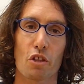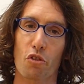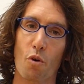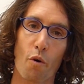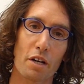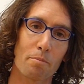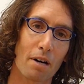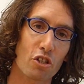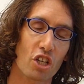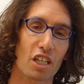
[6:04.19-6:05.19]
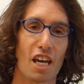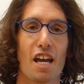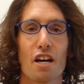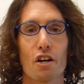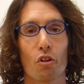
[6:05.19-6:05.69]
Throw in a bunch of
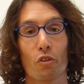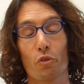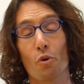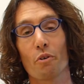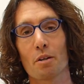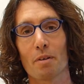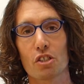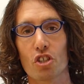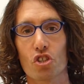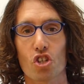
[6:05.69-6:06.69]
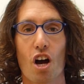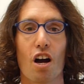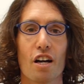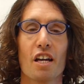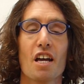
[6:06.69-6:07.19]
kale, throw in a bunch of
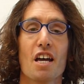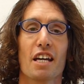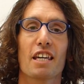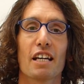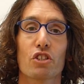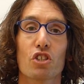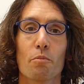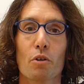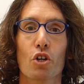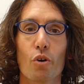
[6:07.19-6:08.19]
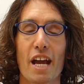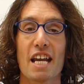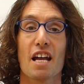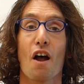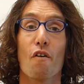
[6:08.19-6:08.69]
chard, get some great
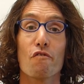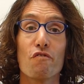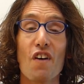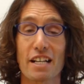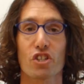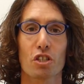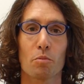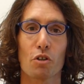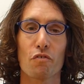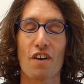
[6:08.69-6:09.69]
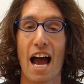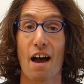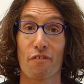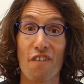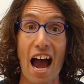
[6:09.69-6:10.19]
vegetable
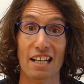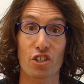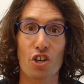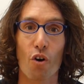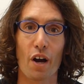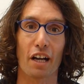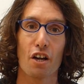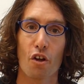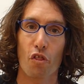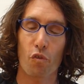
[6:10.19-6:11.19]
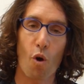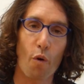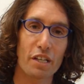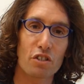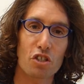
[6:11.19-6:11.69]
fats going. Throw
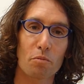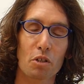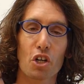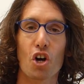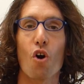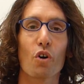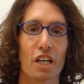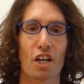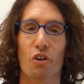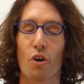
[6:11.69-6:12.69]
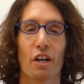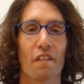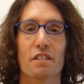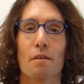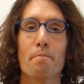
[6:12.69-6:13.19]
in some coconut oil.
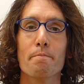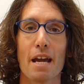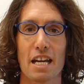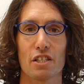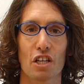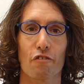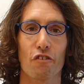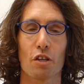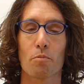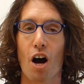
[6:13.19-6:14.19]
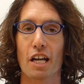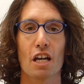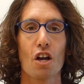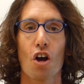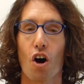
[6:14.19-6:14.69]
That's amazing for the body.
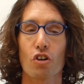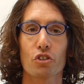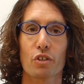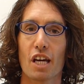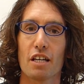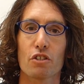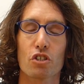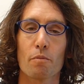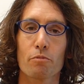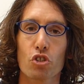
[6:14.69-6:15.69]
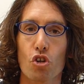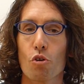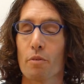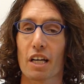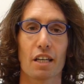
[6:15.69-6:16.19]
Also get in some
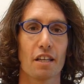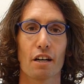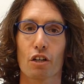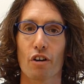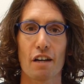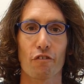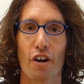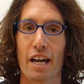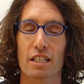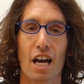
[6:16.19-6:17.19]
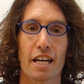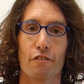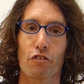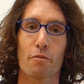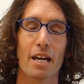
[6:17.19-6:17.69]
turmeric in there, great for
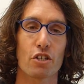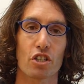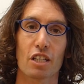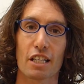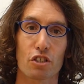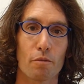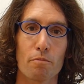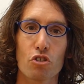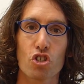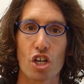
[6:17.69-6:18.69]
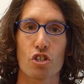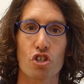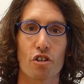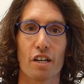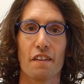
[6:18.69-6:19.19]
anti-inflammation. Get some
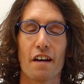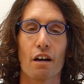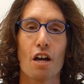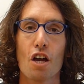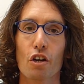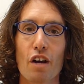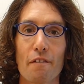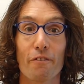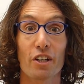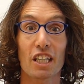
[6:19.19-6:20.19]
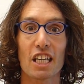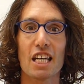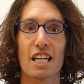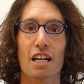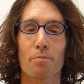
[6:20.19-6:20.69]
ginger in there, great for
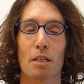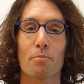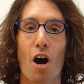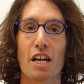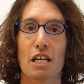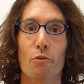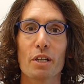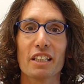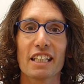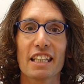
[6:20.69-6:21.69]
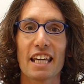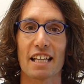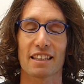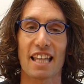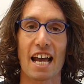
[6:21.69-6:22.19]
heating up the body and really
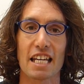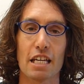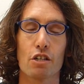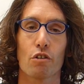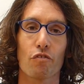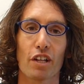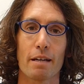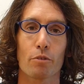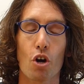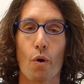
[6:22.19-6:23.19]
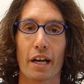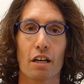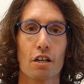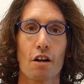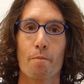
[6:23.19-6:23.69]
get that inner flame going.
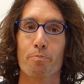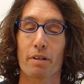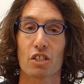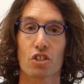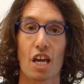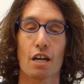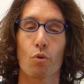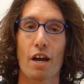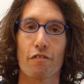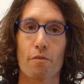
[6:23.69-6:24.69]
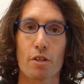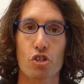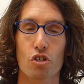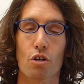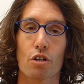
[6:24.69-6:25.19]
But stay away from the
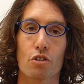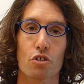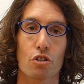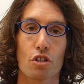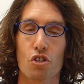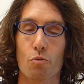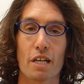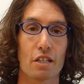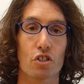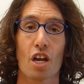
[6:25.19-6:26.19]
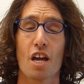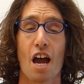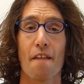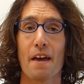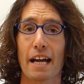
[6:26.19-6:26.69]
sugars, the sweets,
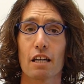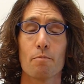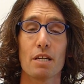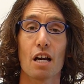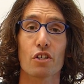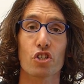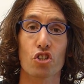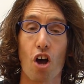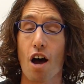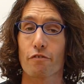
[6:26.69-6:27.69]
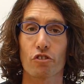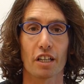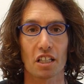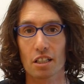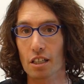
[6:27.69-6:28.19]
and that could be a soft
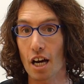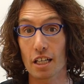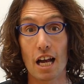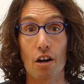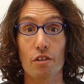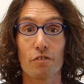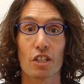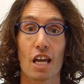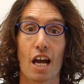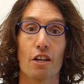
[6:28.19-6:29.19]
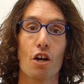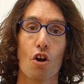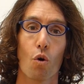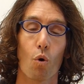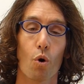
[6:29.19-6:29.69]
drink. Cut it out if you can.
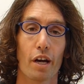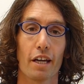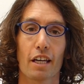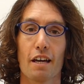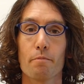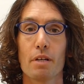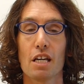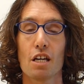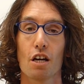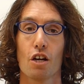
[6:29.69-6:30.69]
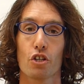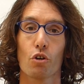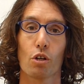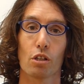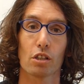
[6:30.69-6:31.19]
Or it can be
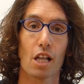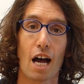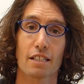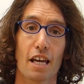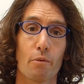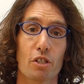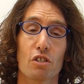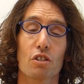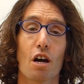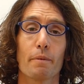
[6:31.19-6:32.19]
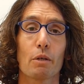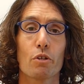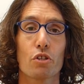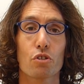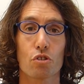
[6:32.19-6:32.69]
your latte, which is coming
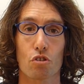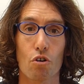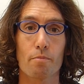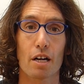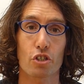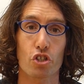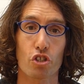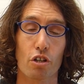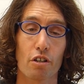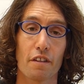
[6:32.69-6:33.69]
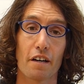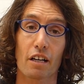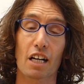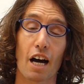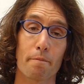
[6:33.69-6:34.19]
with so much sugar in there.
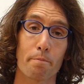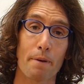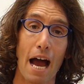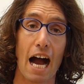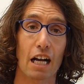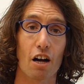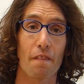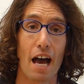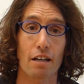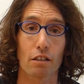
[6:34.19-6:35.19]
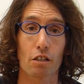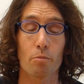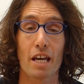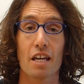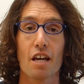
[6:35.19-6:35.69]
Cut back on that a little
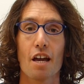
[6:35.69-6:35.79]
bit.